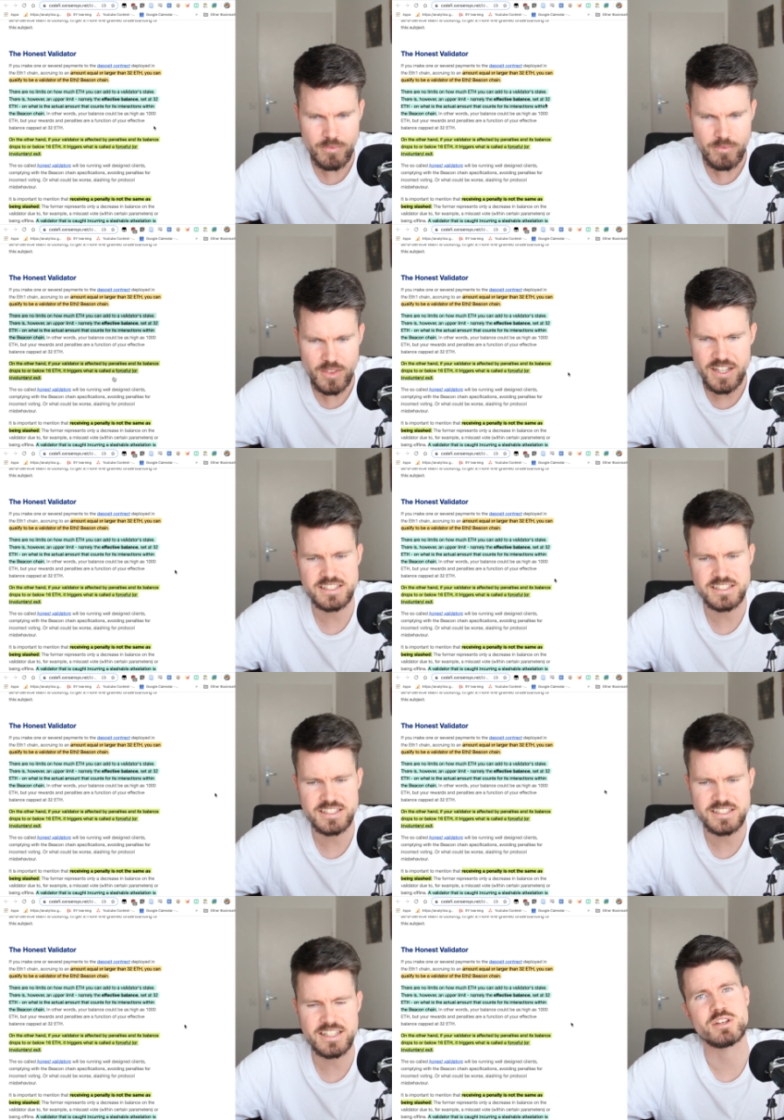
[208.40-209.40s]
and that's
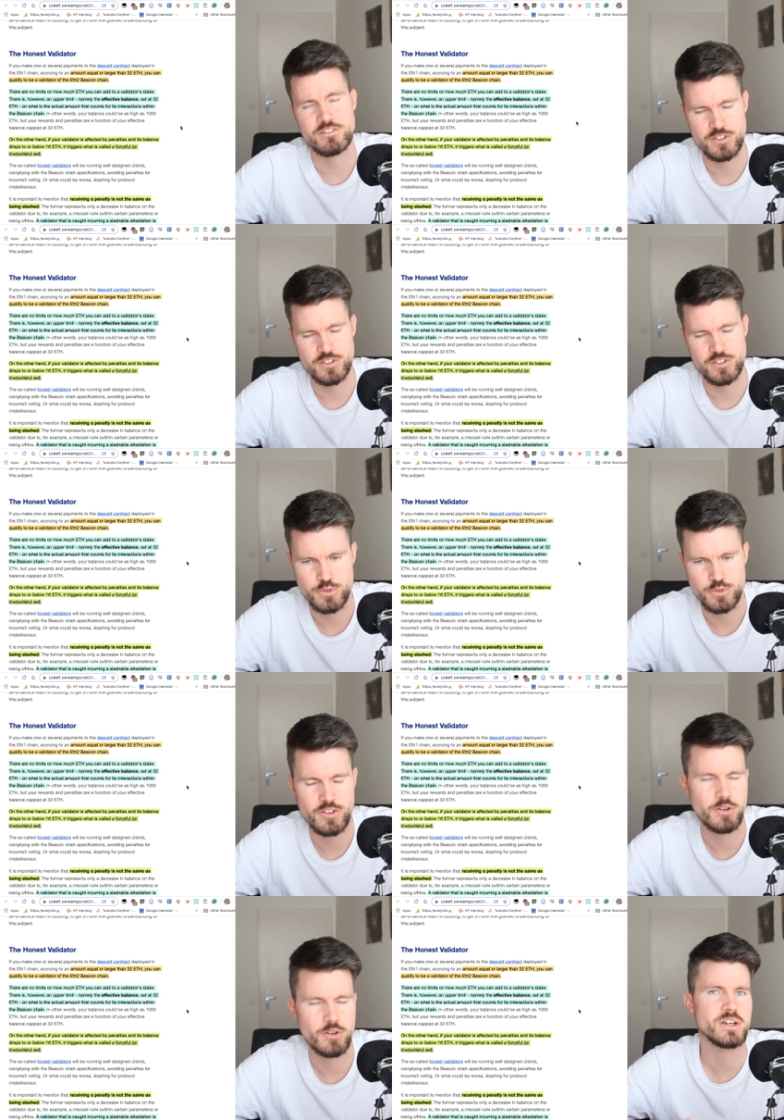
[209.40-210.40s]
capped at 32 Ethereum.